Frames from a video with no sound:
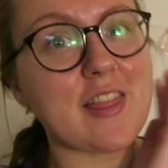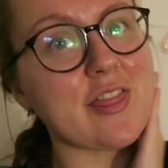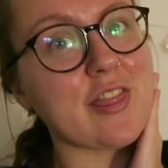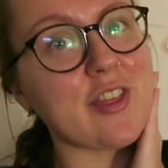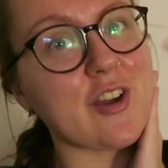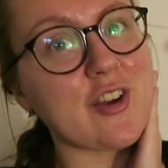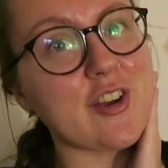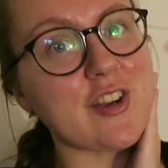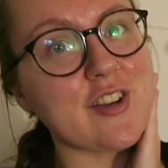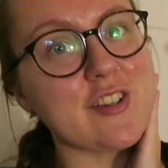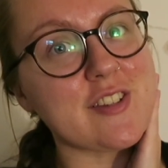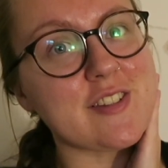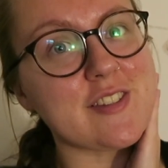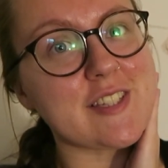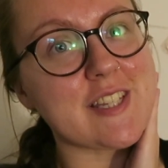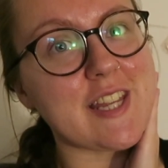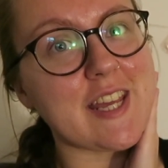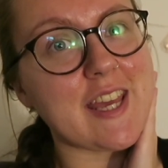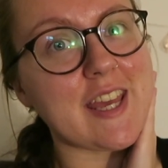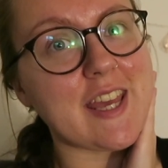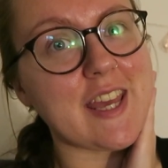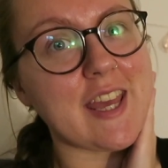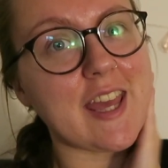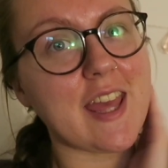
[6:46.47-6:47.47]

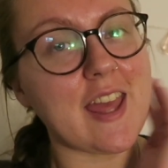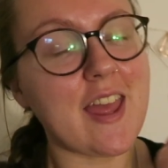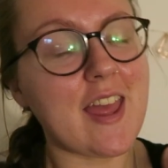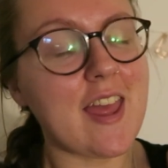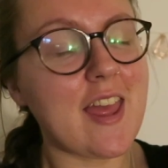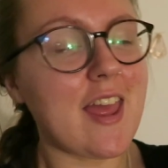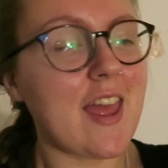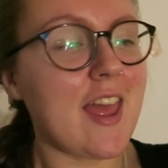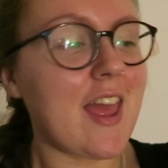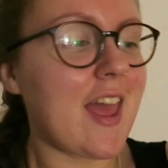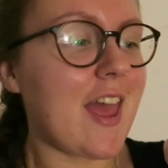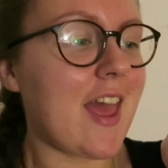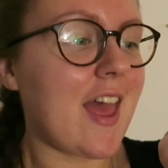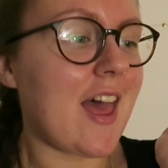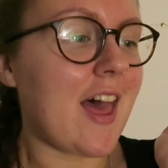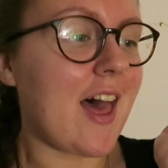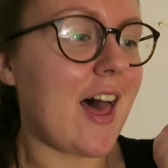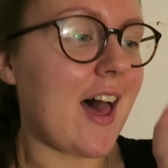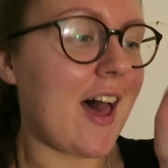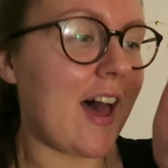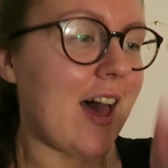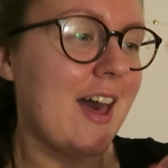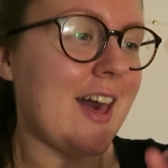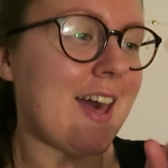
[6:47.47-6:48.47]
Thursday.
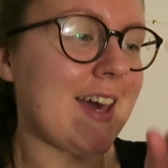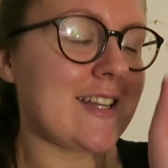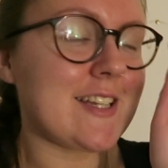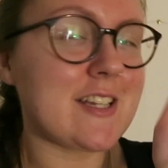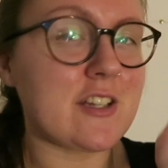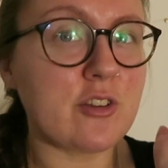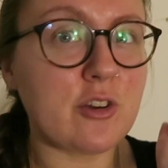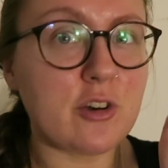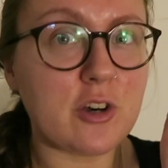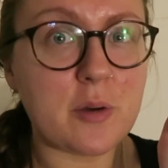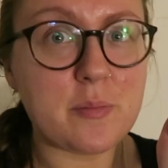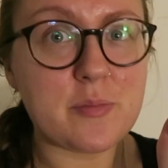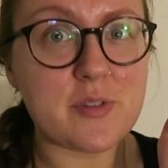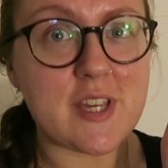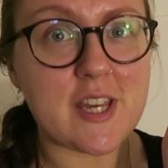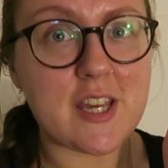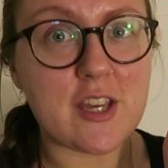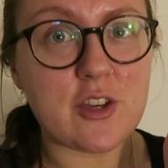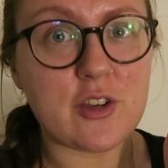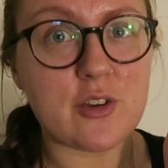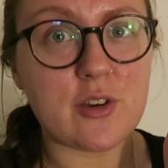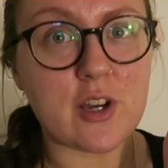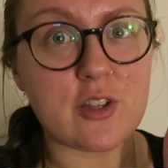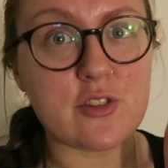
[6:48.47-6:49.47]
I did not update
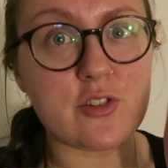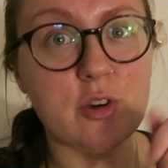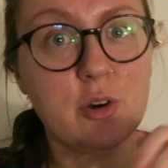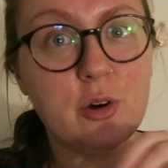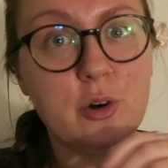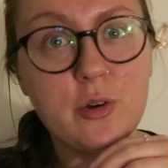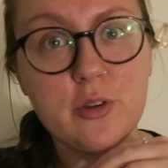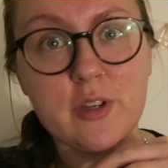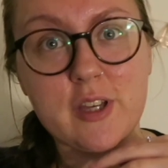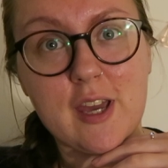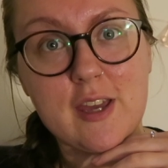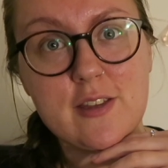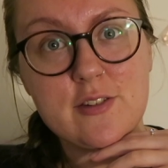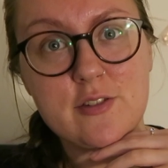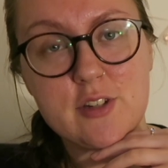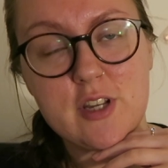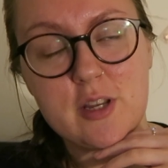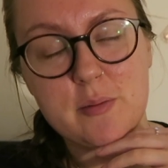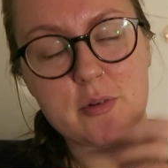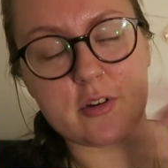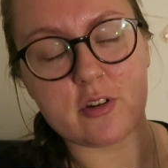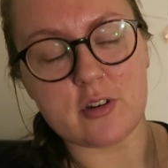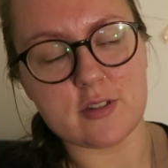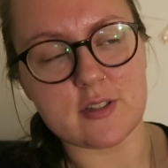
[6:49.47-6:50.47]
you at all yesterday
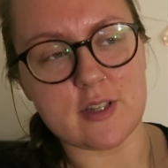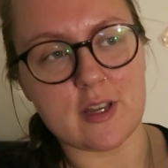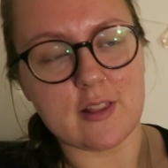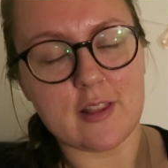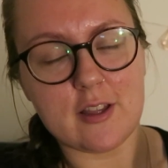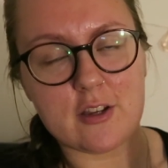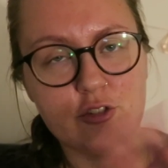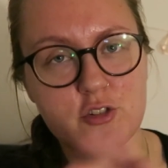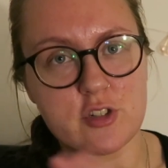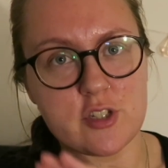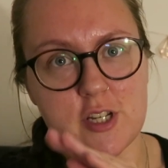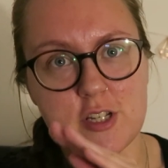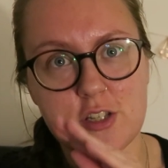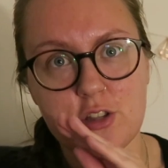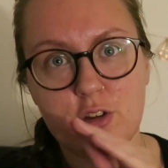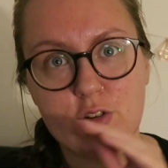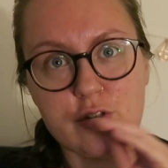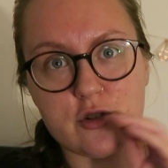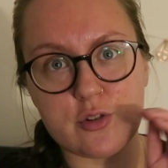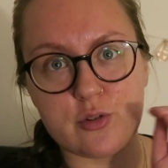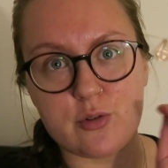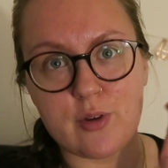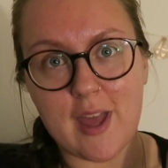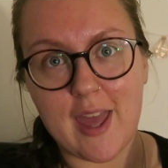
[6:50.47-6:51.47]
because I literally did not
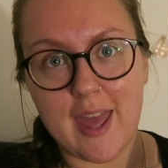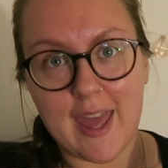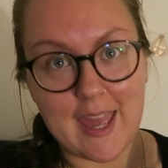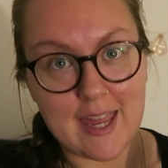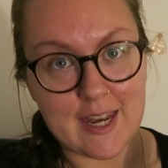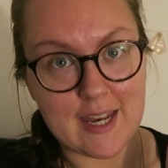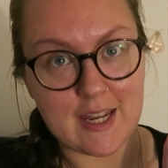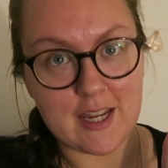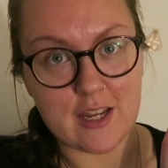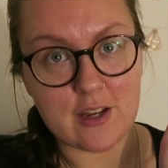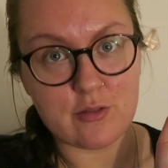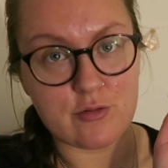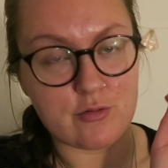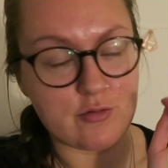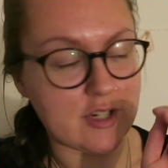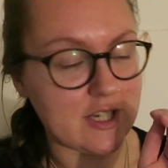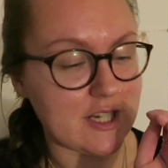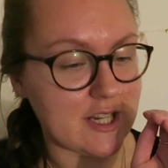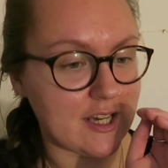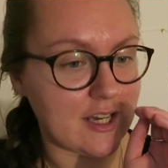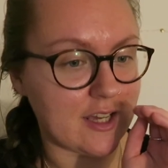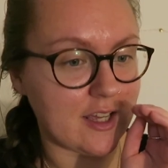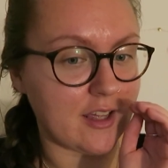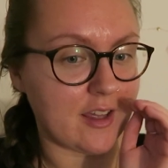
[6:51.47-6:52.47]
do any
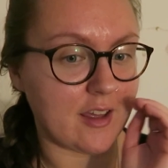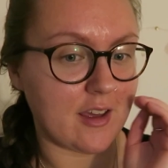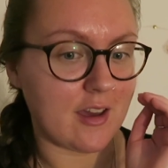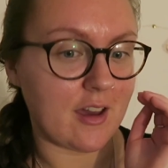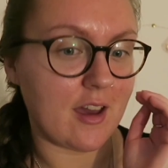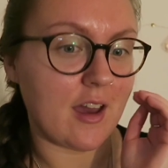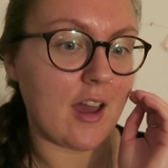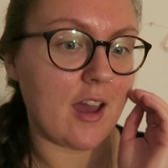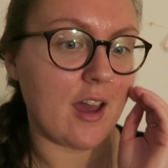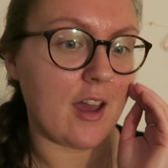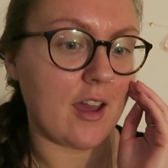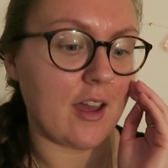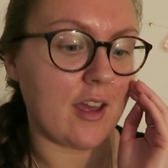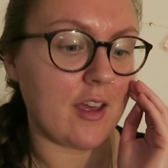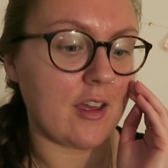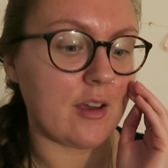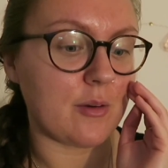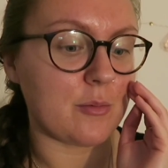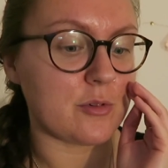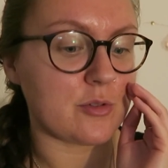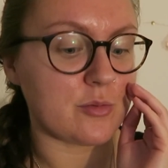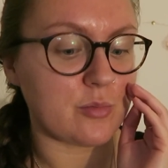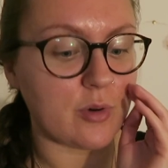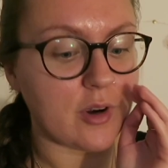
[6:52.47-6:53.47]
reading. I
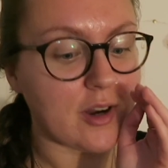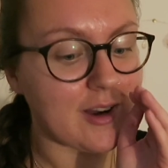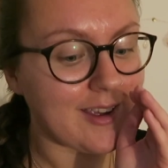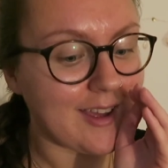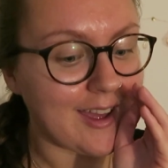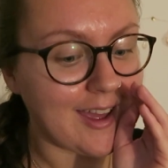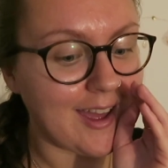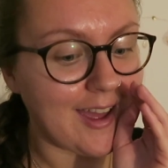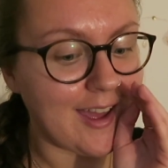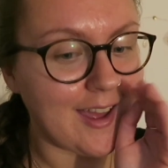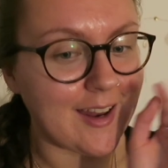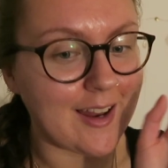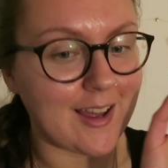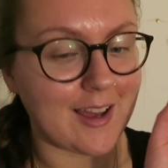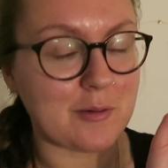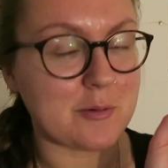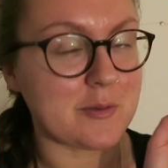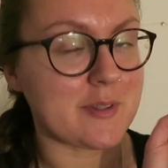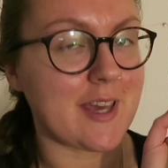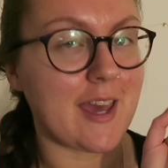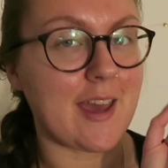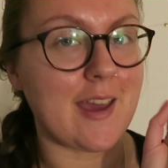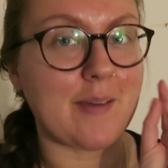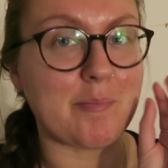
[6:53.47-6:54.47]
was working, I
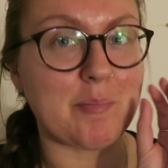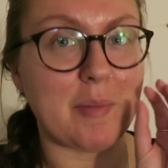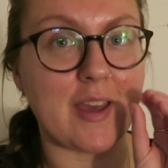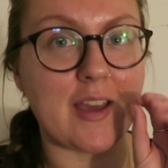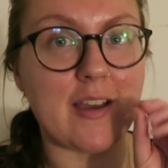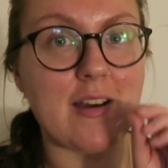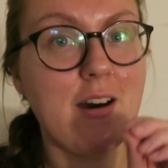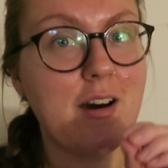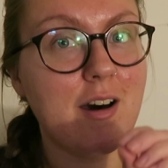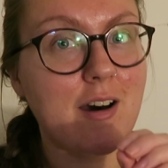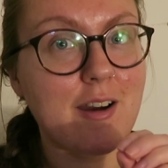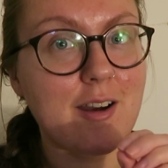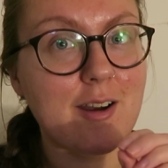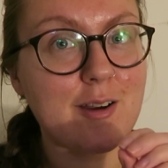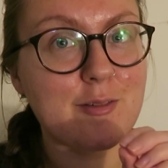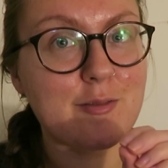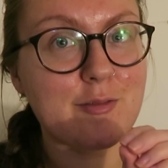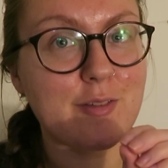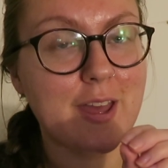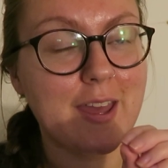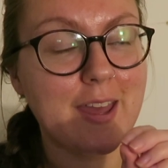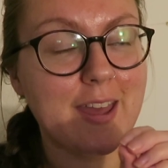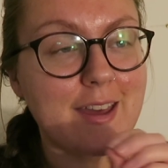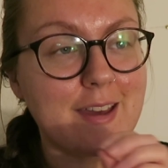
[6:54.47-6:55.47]
was getting my car
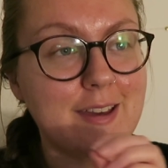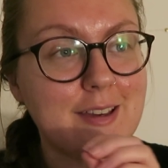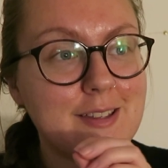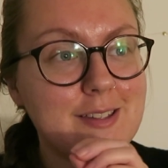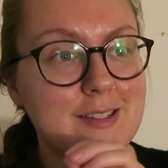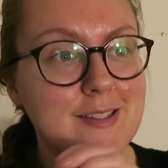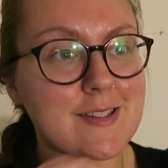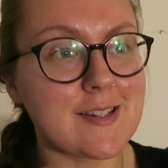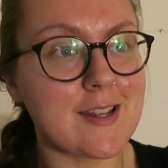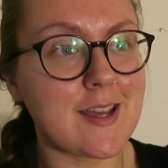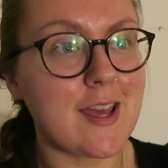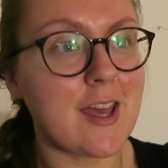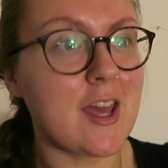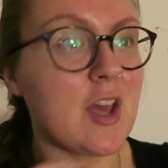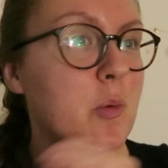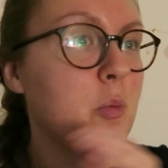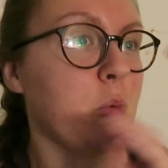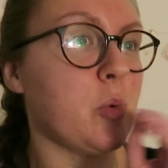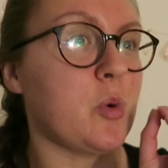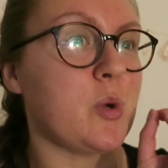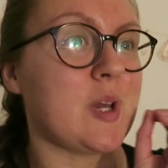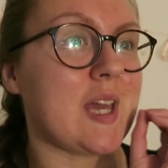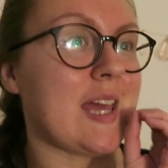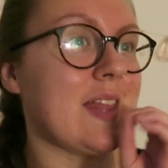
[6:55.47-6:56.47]
fixed,
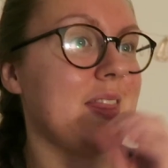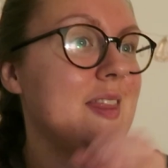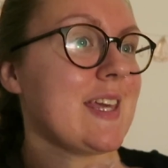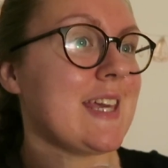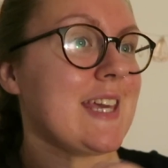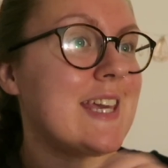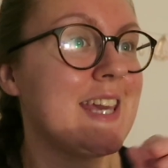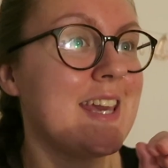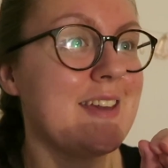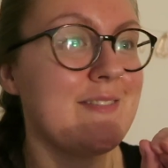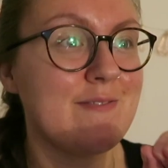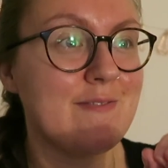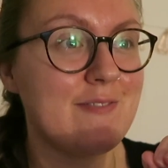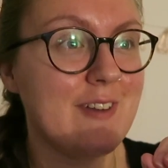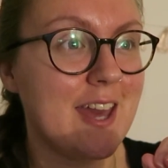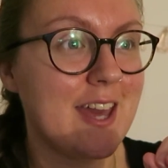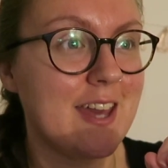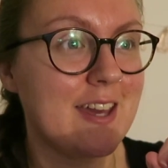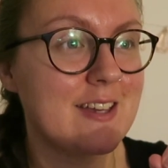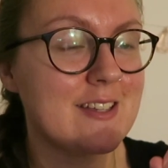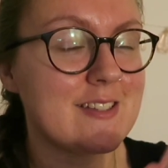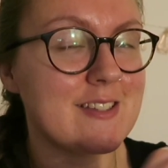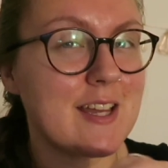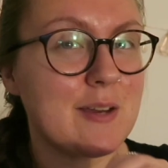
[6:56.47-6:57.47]
we were getting the heating
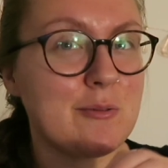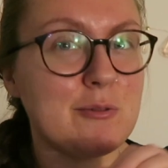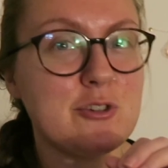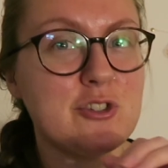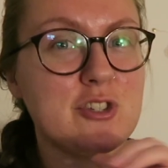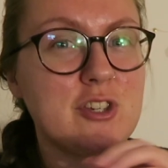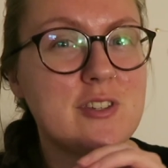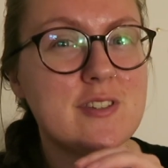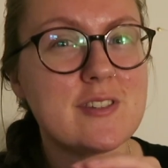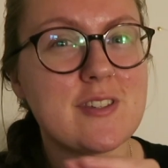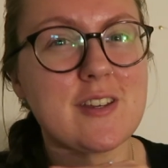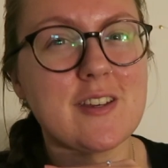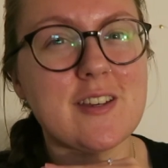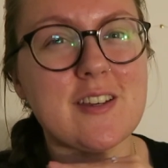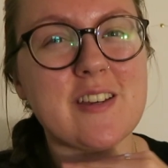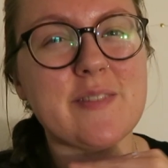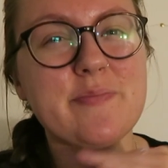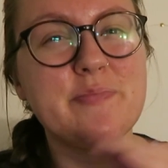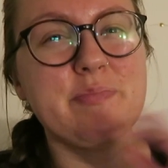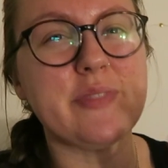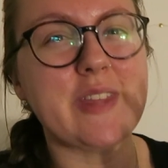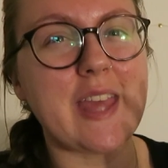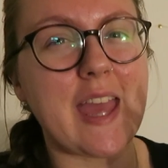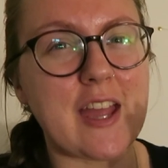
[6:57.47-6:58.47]
fixed. It was just a
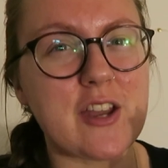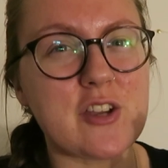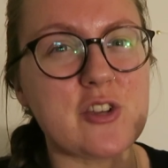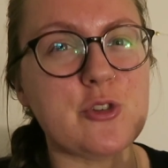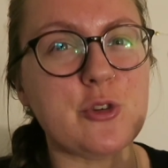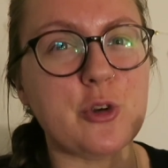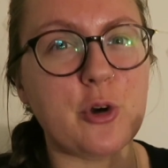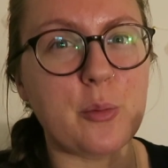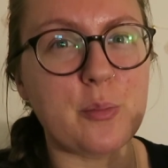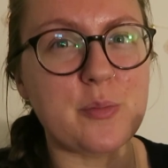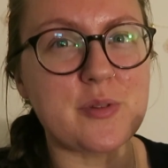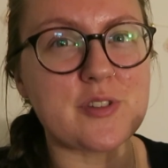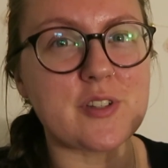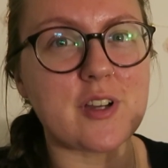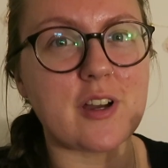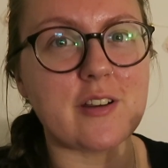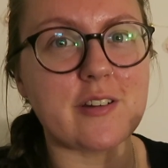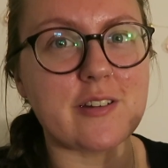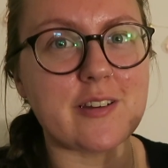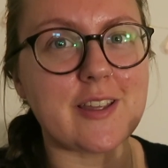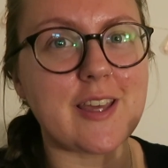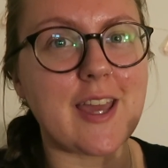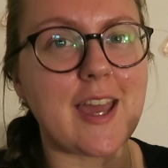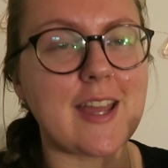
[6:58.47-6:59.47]
getting jobs
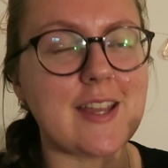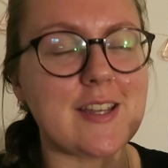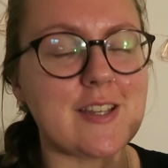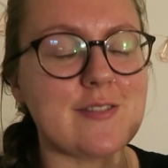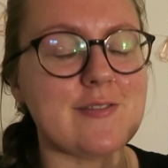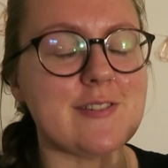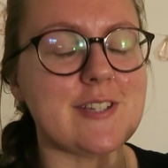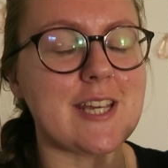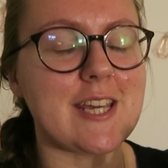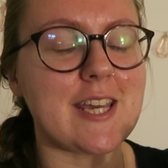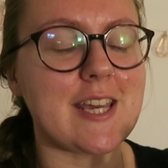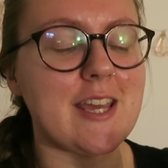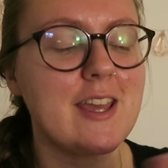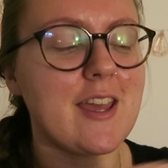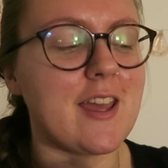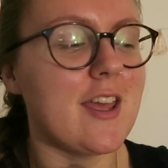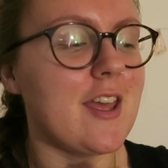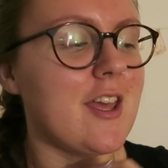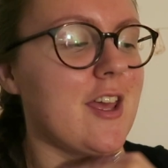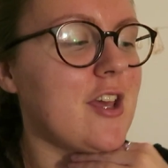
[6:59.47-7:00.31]
done kind of day.